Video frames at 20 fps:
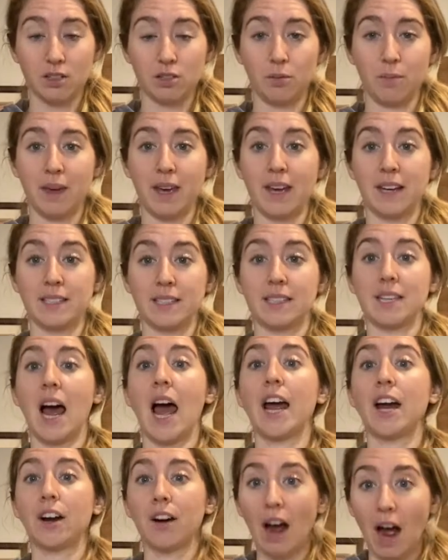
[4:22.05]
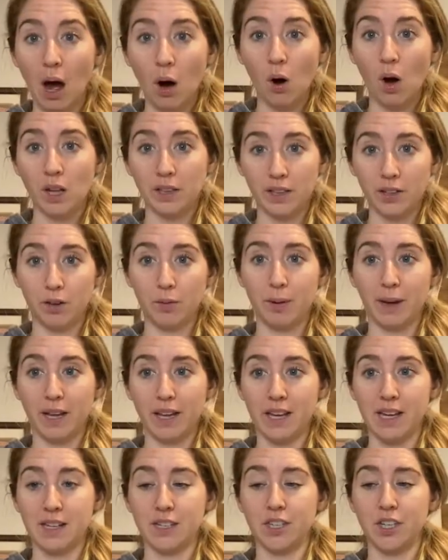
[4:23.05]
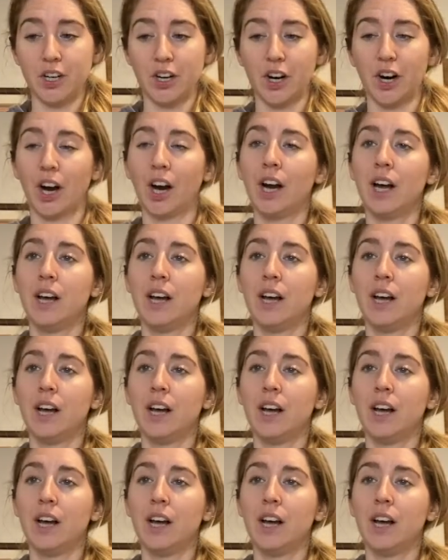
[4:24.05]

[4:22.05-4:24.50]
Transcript: make us tire out a little bit easier,